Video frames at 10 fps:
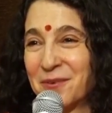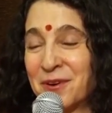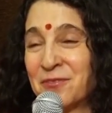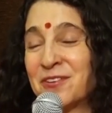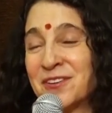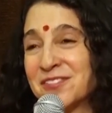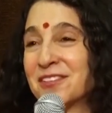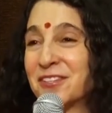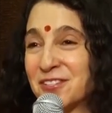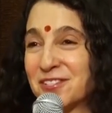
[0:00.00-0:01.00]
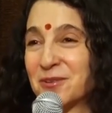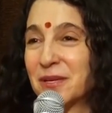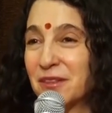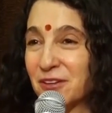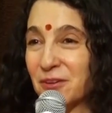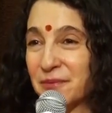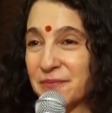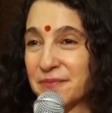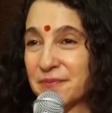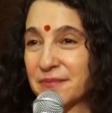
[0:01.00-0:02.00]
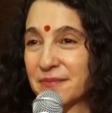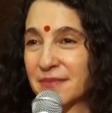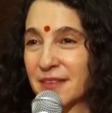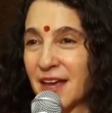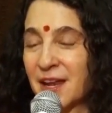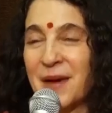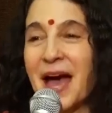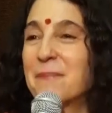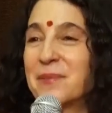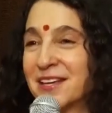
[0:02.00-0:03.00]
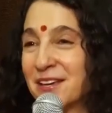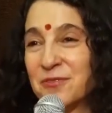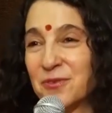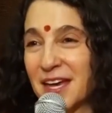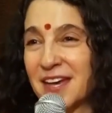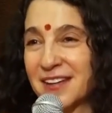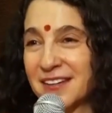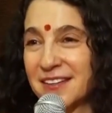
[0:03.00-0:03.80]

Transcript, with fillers: when it feels that they're still with you. And I'm happy to give you that.